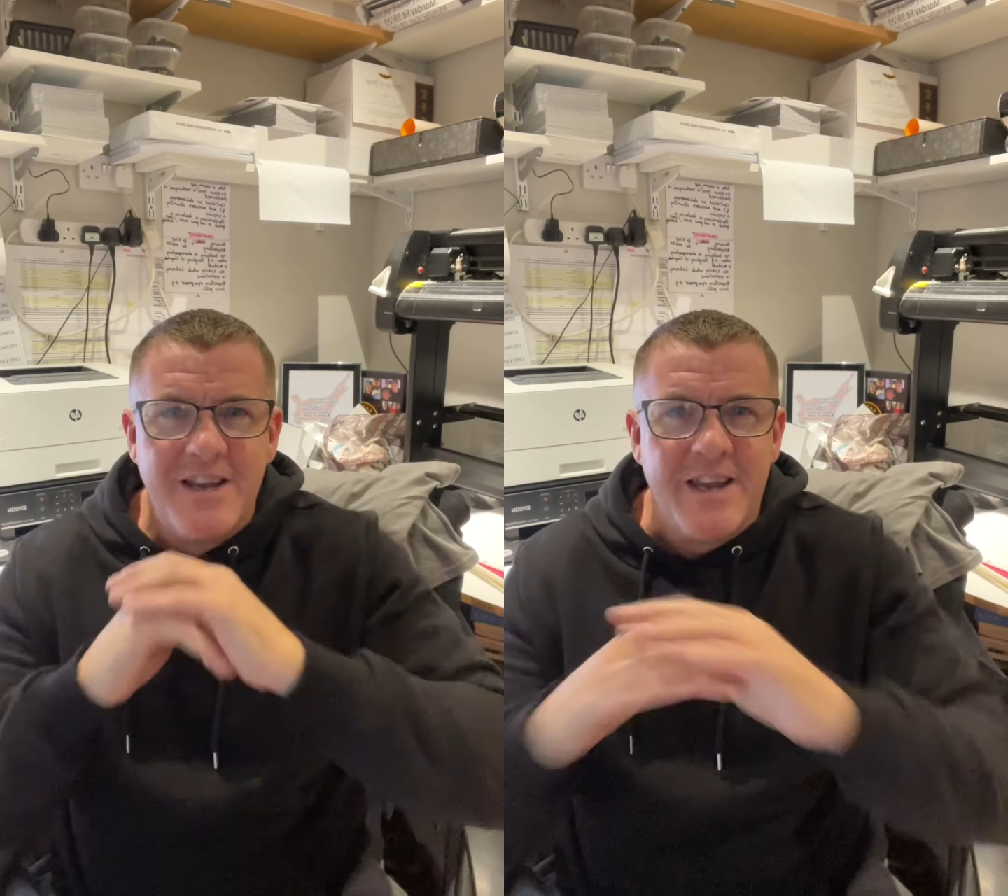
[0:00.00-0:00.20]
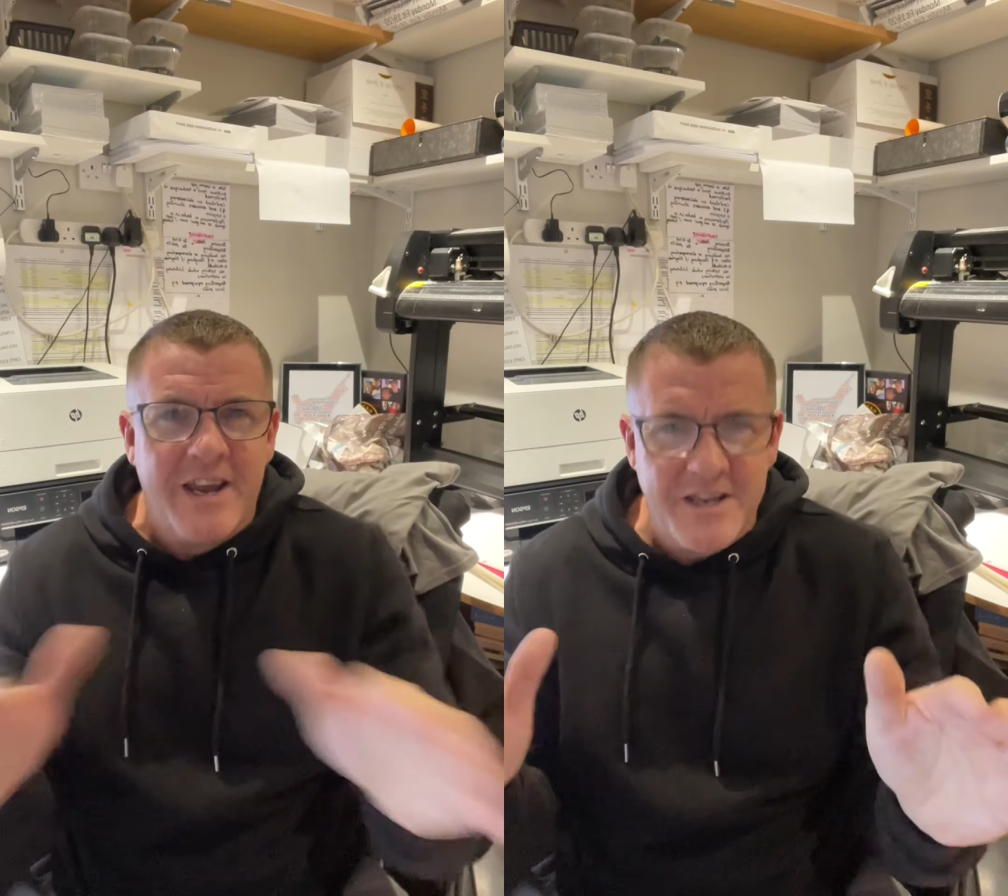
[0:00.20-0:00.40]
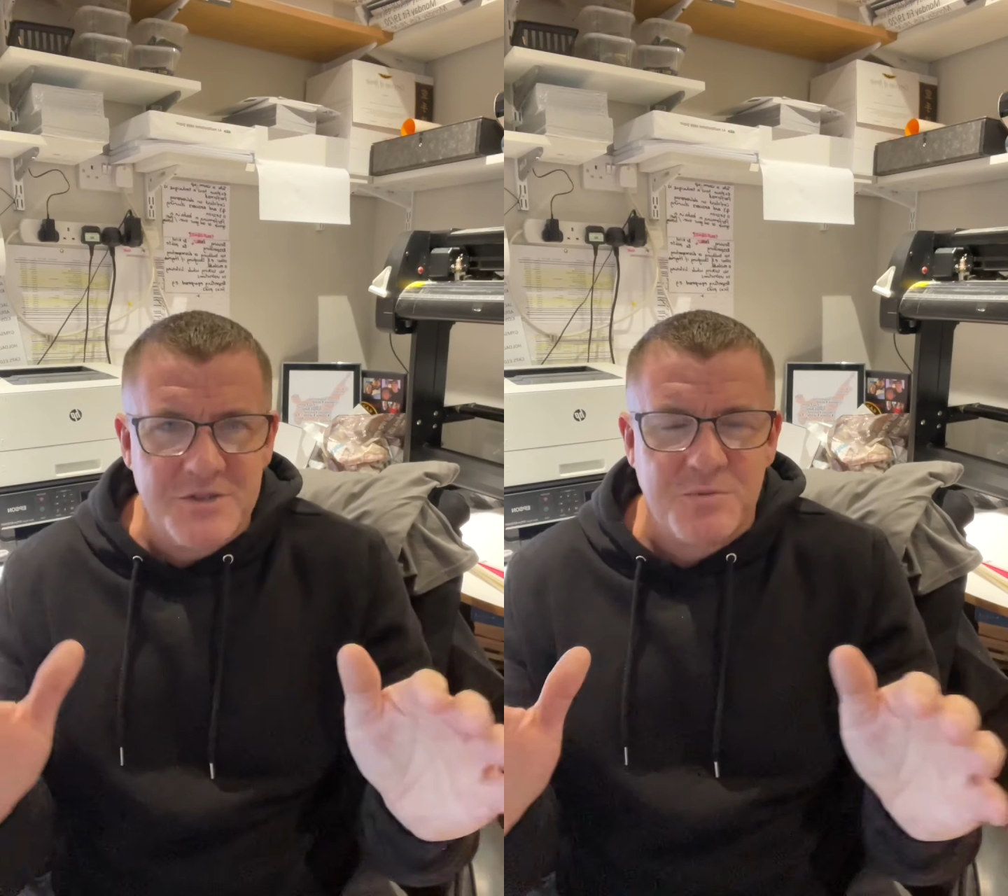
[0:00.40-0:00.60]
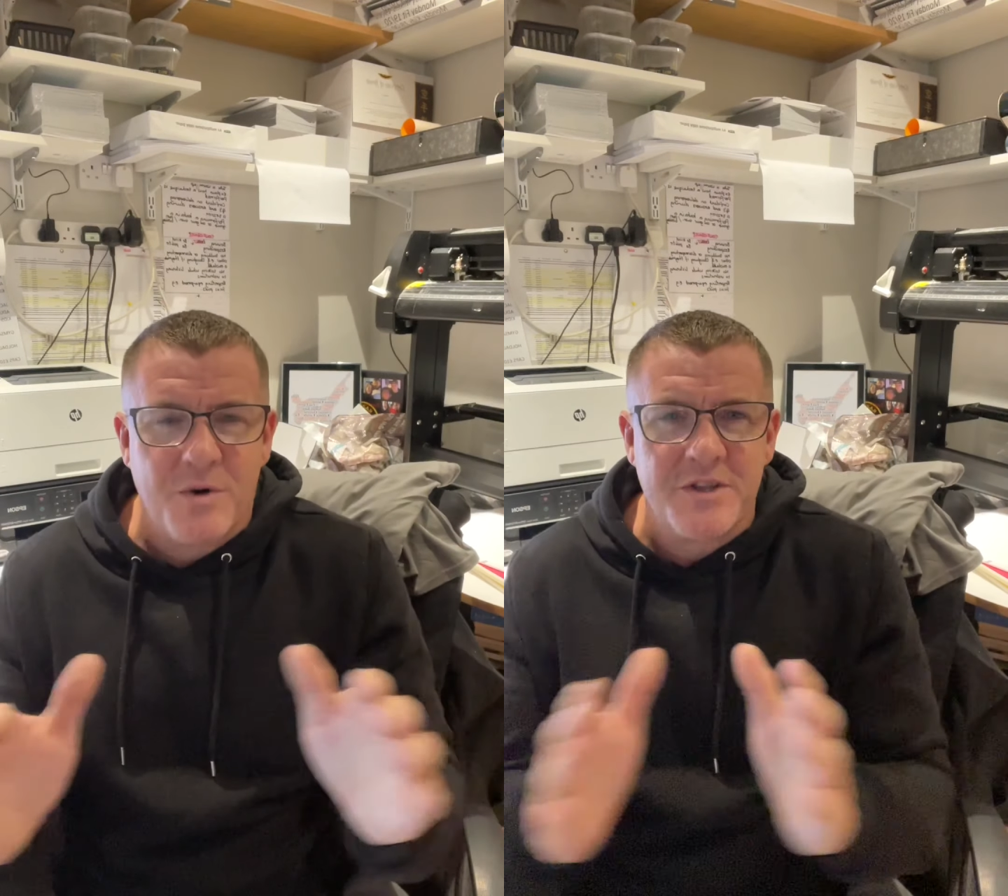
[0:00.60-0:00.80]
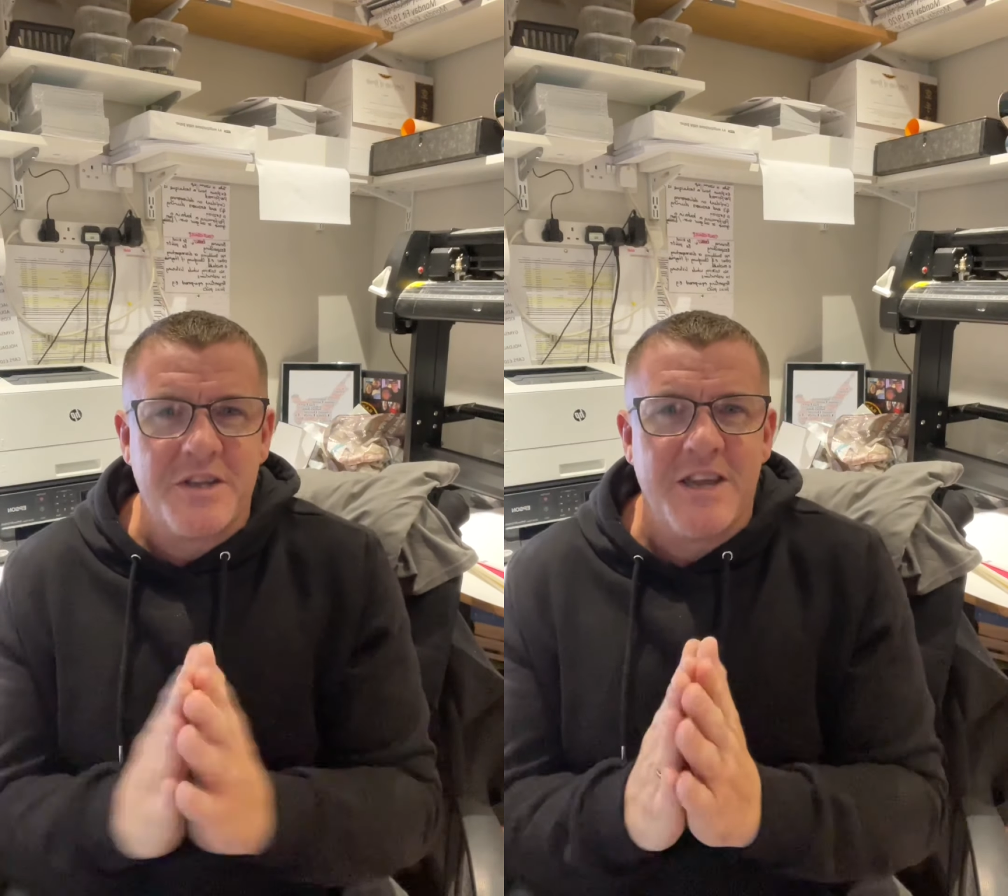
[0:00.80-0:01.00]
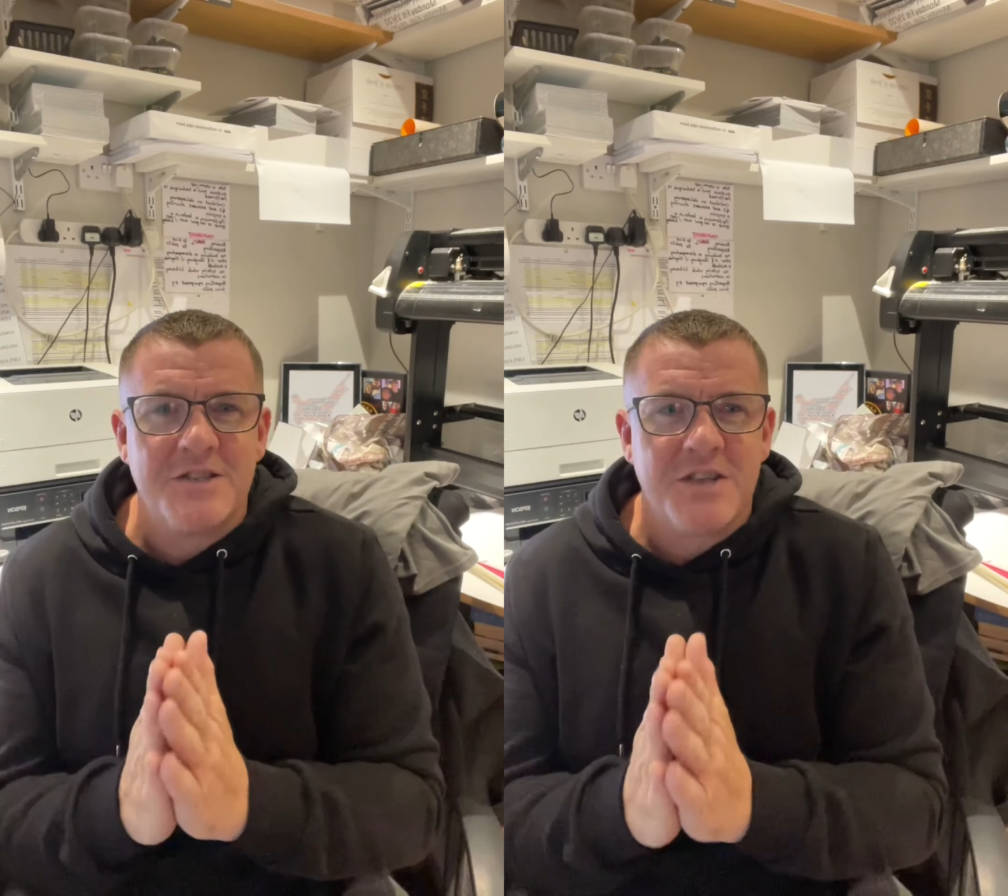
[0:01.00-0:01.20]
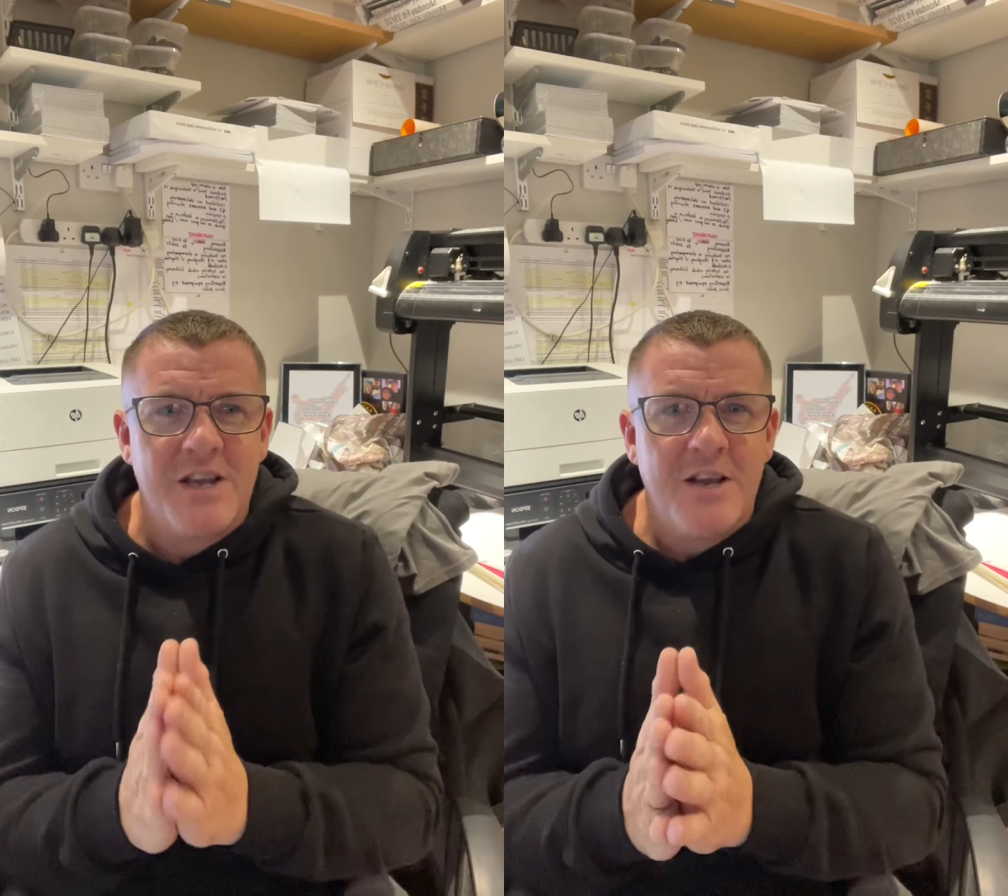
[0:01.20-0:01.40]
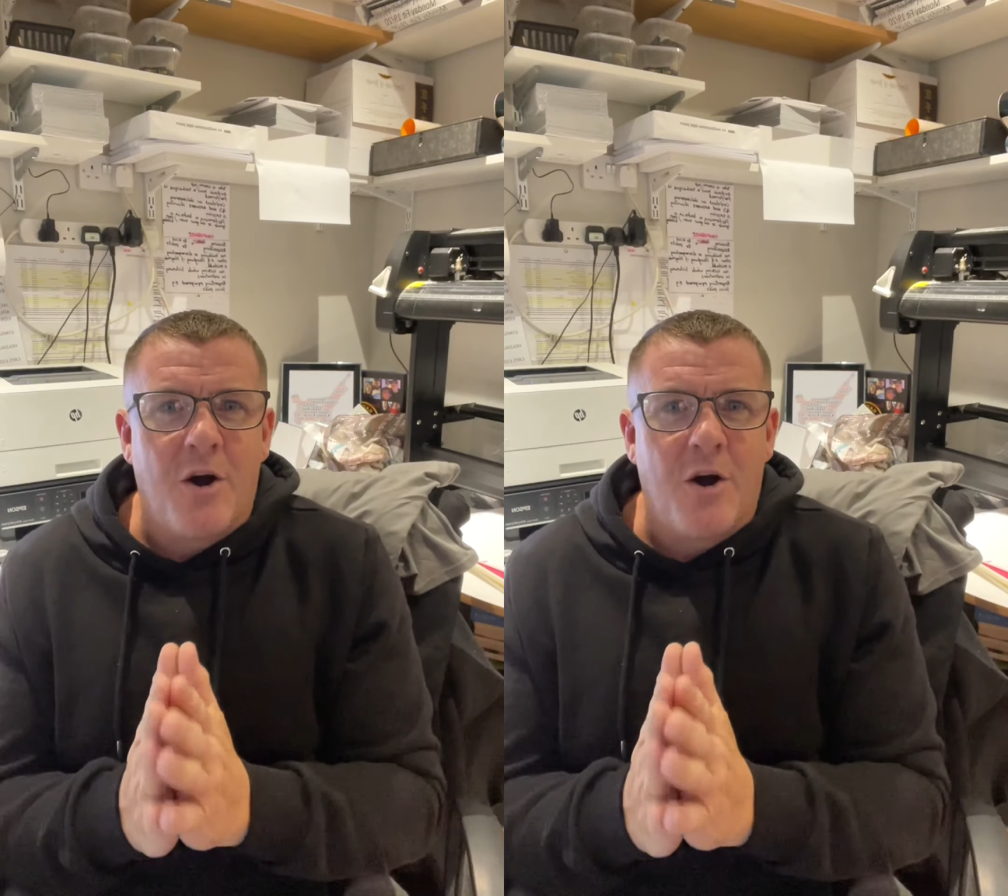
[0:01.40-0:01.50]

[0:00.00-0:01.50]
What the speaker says: It is what it is.